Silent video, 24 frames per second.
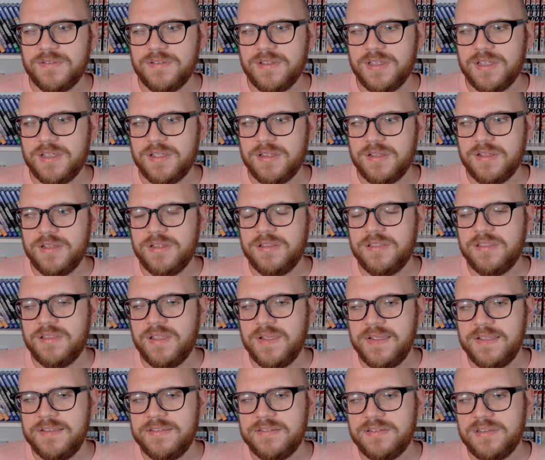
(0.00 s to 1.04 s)
Like, it
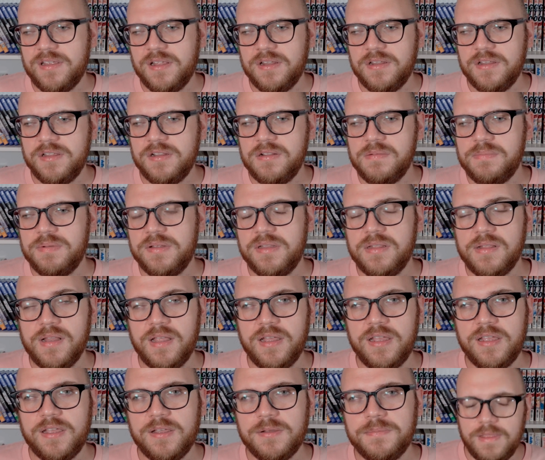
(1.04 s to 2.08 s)
tastes a little bit
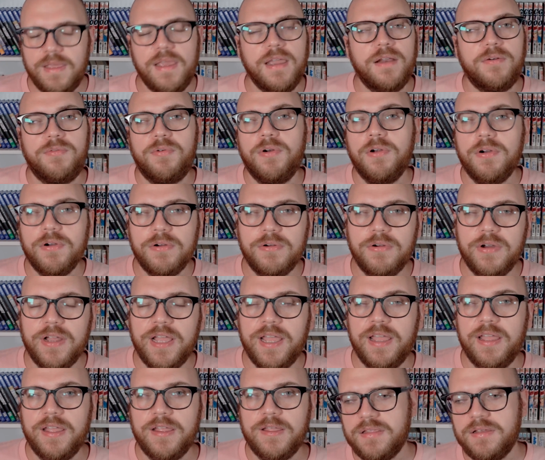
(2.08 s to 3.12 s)
like, yeah, raw egg.